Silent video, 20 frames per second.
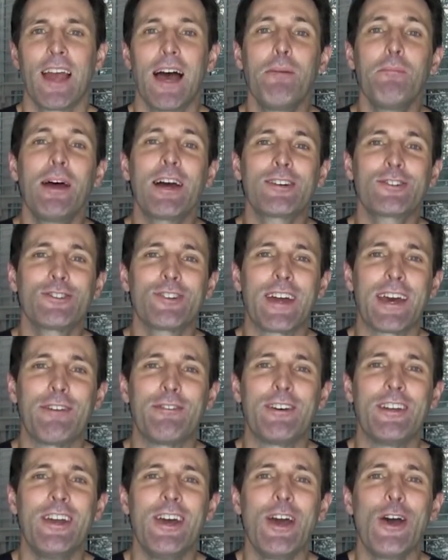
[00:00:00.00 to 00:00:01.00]
I'm Dr.
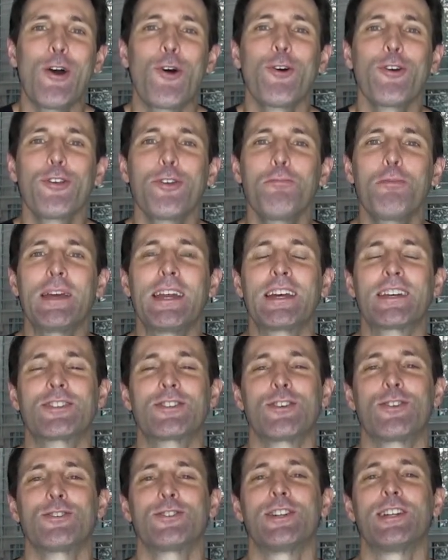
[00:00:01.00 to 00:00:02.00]
David,
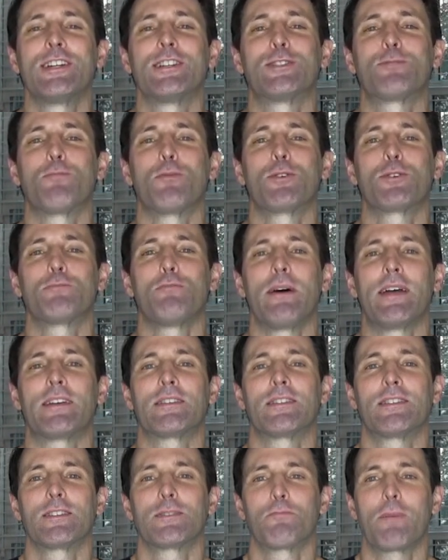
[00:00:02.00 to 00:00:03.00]
orthopedic surgeon and sports
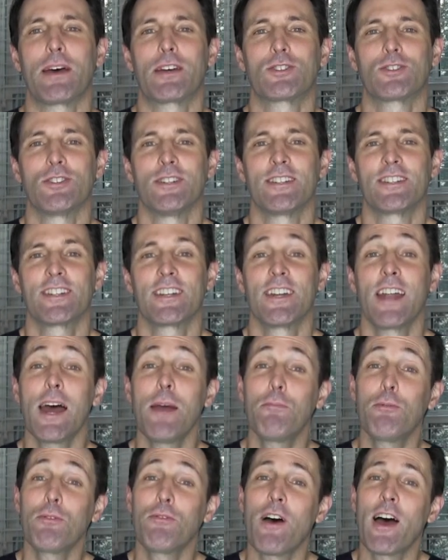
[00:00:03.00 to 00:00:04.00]
medicine specialist, and
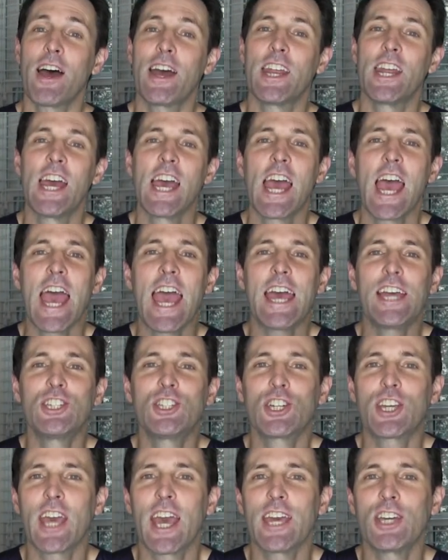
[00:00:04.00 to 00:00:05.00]
I provide
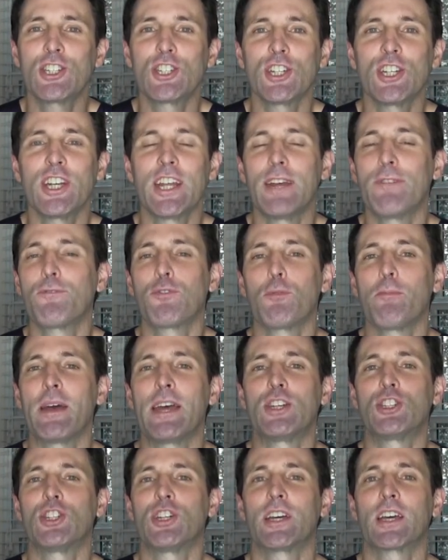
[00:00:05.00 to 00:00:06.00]
education,
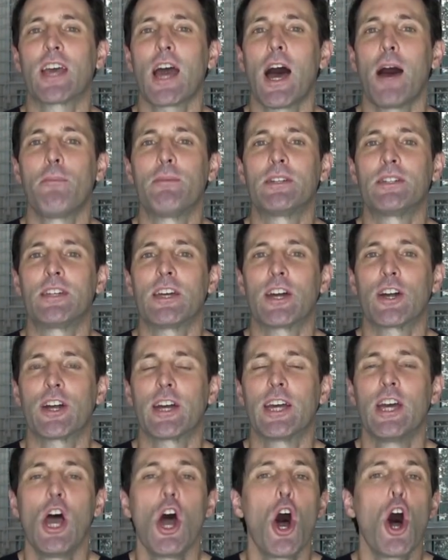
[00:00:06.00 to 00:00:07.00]
information, and
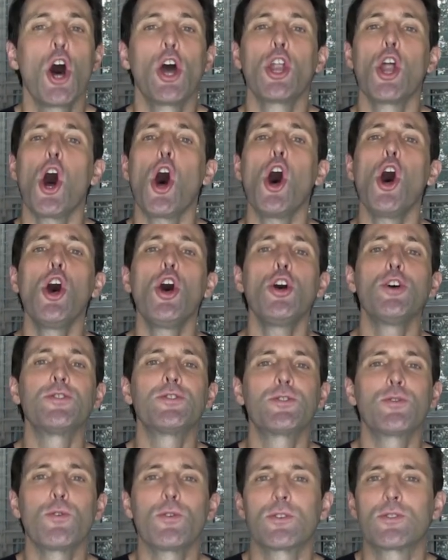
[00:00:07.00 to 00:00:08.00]
commentary on
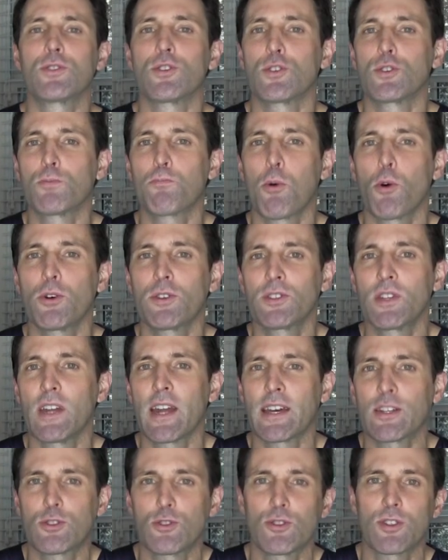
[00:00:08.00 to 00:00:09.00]
all sorts of sports
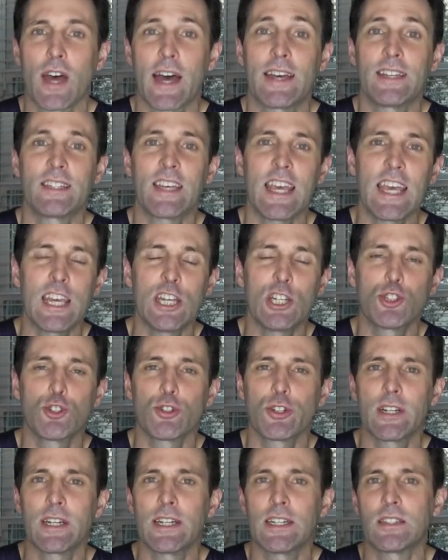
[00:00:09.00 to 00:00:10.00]
and exercise
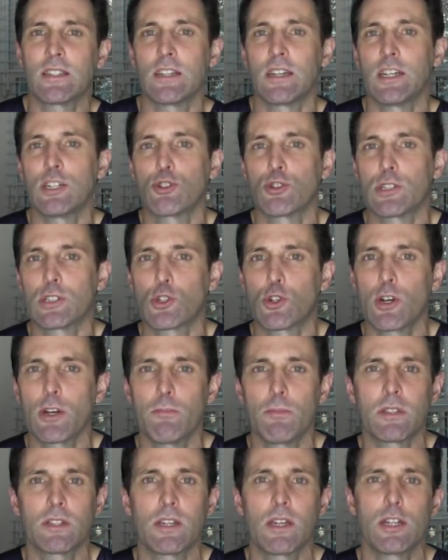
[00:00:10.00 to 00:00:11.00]
injuries and injury
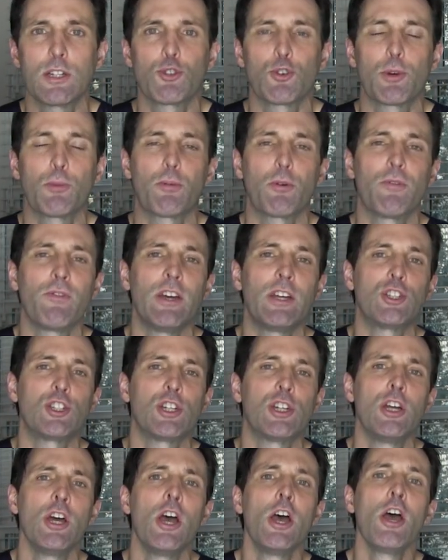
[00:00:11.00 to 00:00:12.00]
treatments and injury
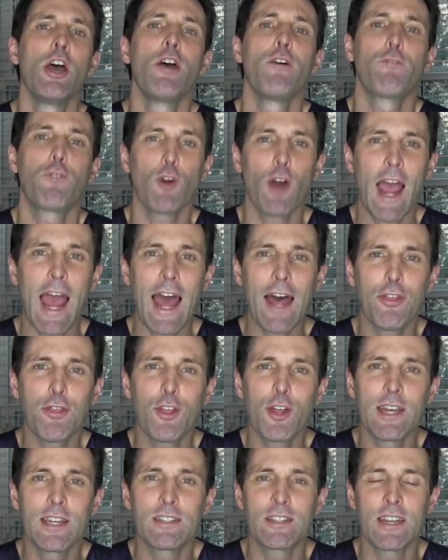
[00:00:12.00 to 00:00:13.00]
prevention for
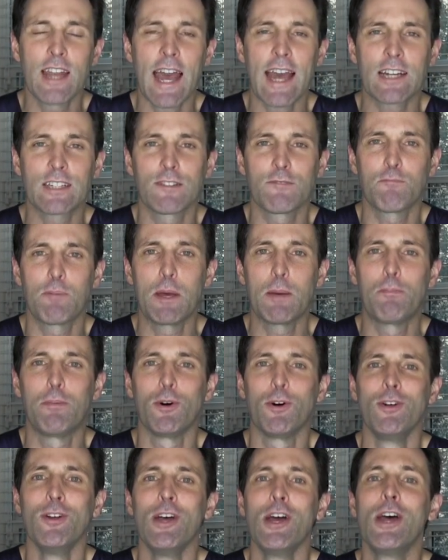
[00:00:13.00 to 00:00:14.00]
athletes and active
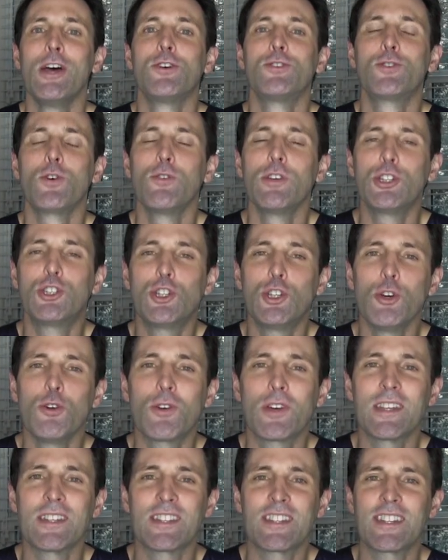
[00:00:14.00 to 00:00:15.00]
people so that
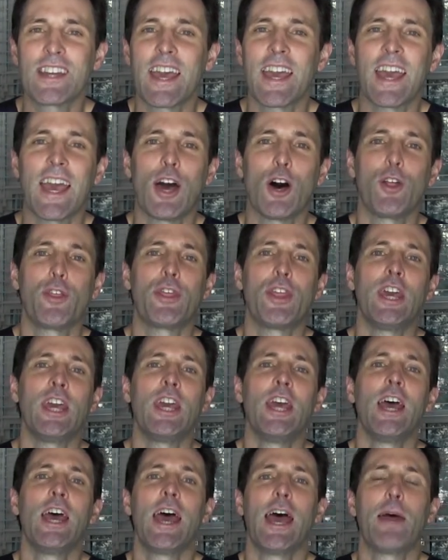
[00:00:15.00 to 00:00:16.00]
you can stay
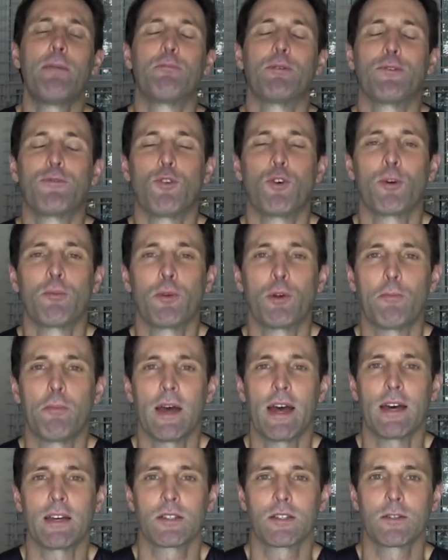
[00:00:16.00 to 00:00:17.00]
healthy and perform your
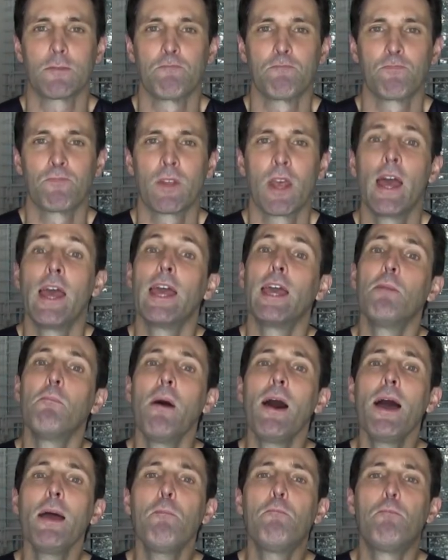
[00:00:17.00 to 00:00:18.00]
best.
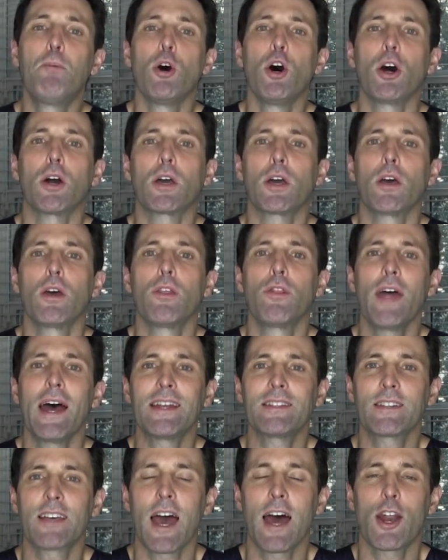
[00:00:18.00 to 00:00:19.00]
In my book,
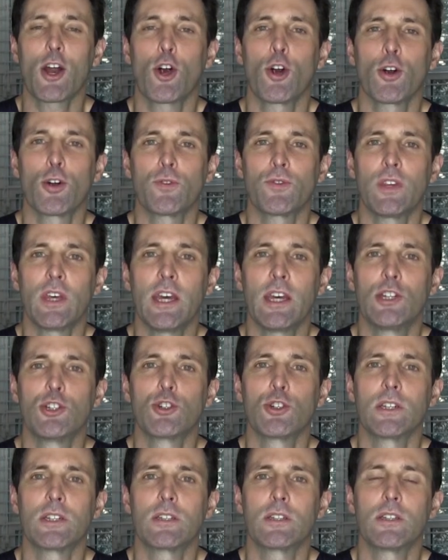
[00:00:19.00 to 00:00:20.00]
That's Gotta Hurt The
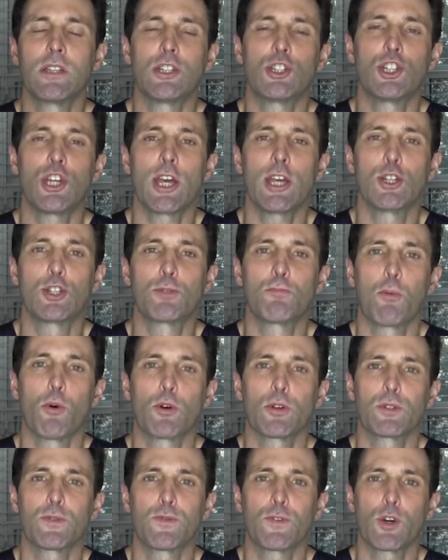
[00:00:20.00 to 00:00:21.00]
Injuries That Change
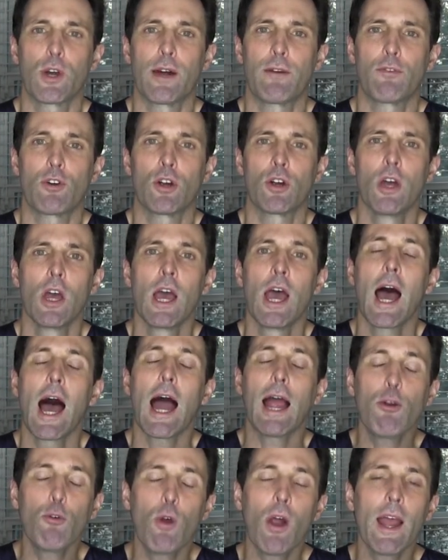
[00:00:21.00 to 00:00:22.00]
Sports Forever,
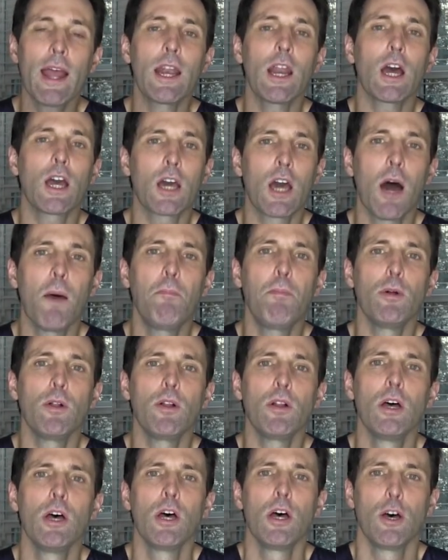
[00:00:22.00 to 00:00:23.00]
I write a
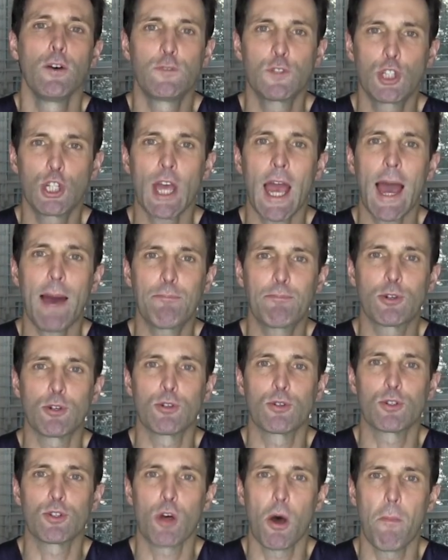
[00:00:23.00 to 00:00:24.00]
couple of
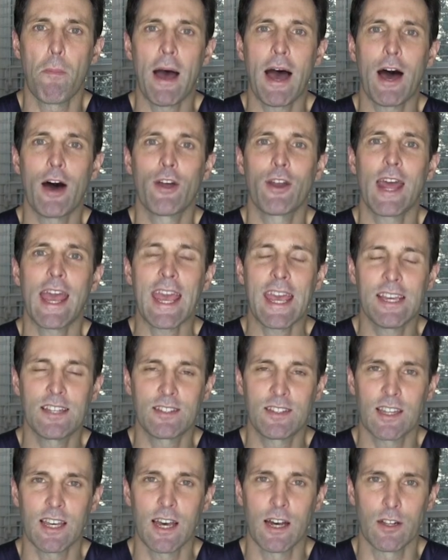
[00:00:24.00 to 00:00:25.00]
chapters about
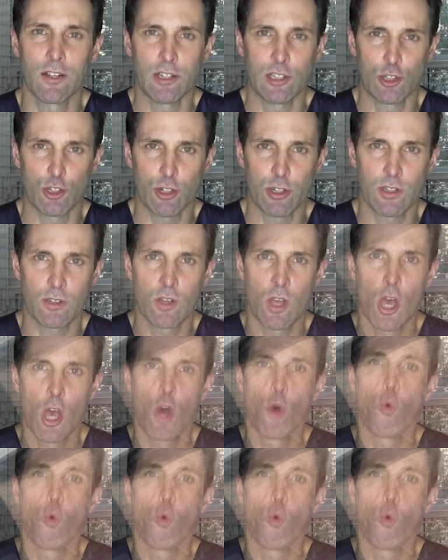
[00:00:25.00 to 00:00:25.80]
ACL injuries.